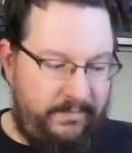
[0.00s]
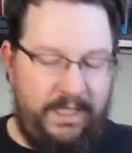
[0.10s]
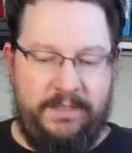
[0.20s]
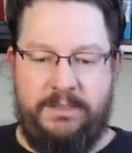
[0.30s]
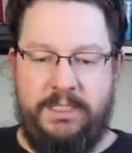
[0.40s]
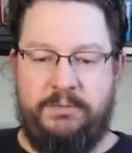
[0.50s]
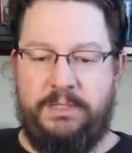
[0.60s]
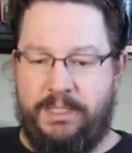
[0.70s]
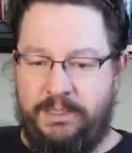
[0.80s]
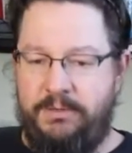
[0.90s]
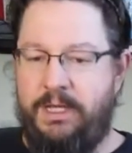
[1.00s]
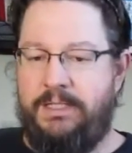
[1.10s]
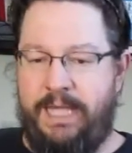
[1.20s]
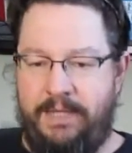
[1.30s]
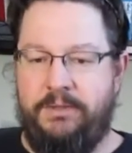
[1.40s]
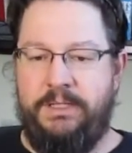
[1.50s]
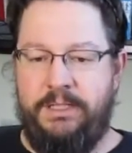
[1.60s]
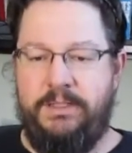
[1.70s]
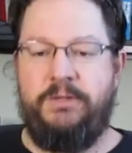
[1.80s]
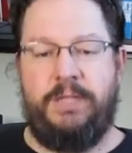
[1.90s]
And the teacher was like, can you guys handle
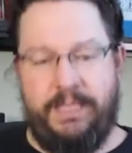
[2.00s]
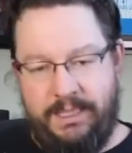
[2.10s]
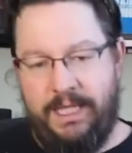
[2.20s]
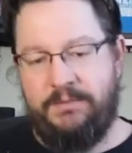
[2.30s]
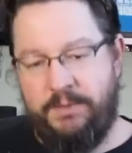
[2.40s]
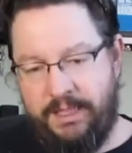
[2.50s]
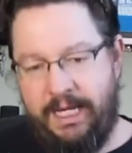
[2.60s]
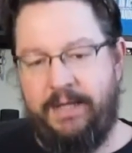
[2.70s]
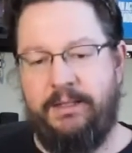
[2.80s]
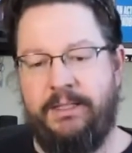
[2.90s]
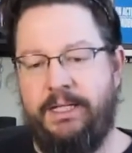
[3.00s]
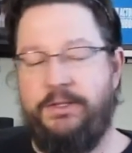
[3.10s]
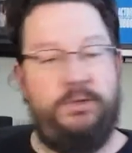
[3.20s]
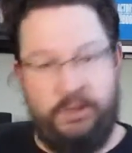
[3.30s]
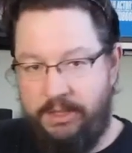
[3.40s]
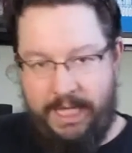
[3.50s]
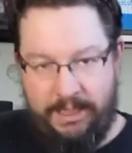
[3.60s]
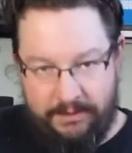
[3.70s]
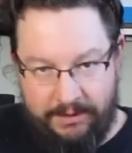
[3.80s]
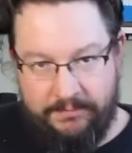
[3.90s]
this? And you were like, yes, we can handle it. And then you couldn't
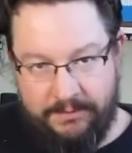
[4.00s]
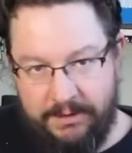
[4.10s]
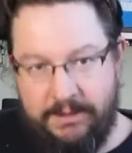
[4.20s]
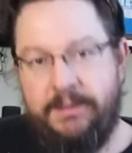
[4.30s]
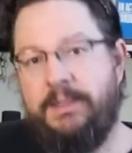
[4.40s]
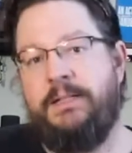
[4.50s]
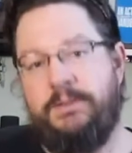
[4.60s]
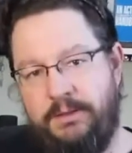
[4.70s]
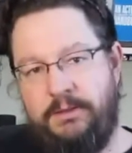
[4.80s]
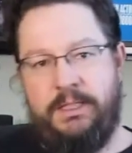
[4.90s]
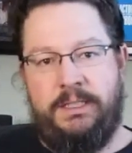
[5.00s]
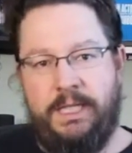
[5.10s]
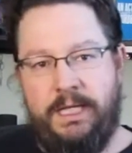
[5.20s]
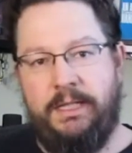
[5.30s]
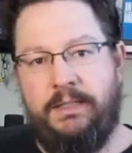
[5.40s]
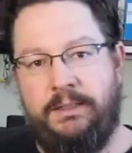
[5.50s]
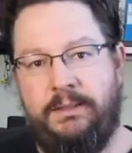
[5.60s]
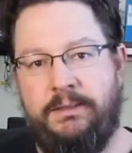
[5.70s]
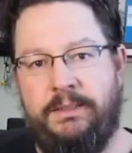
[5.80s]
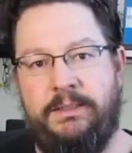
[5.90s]
handle it. And so you didn't get it.
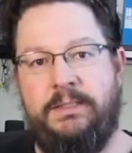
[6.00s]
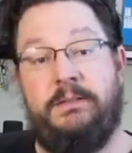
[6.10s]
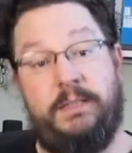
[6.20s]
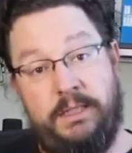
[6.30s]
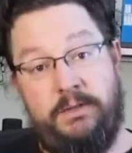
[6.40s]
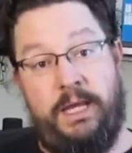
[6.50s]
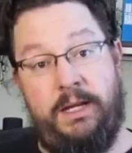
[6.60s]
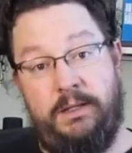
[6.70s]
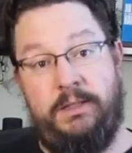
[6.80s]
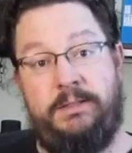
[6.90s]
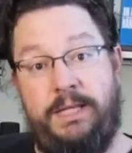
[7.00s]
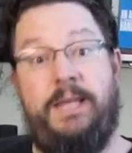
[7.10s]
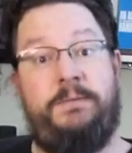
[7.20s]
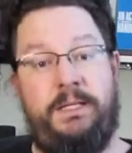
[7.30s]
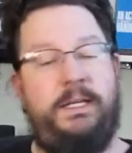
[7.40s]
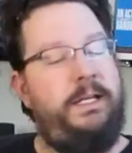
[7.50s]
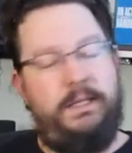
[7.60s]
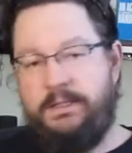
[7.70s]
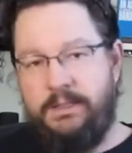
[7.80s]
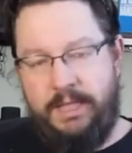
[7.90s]
And then she's like, can you handle this? Yeah, we
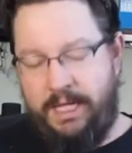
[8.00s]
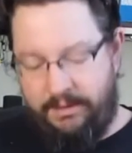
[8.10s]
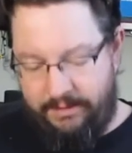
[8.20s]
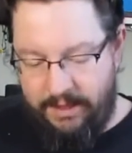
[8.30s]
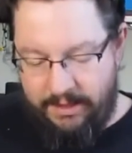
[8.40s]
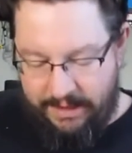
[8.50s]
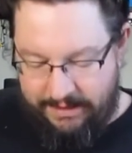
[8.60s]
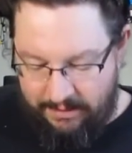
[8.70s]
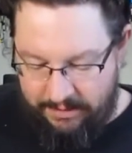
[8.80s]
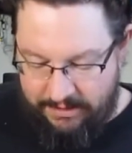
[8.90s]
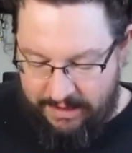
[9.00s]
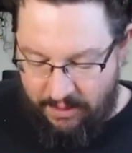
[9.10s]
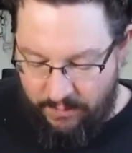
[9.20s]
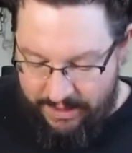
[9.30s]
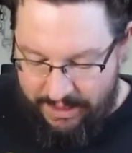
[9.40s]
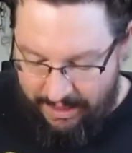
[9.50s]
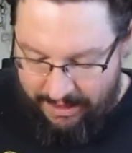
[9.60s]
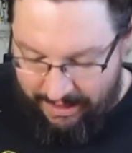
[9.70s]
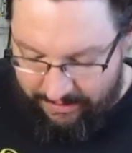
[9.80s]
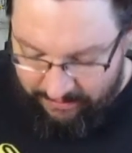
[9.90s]
couldn't handle it. That's how it is now. We can't
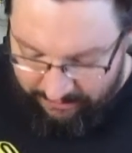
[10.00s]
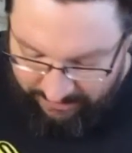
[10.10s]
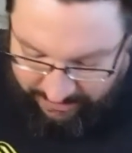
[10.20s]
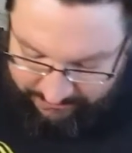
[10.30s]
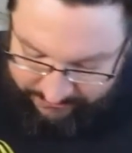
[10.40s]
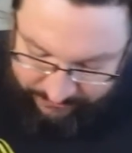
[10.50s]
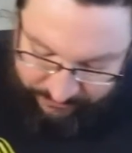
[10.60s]
handle it, man.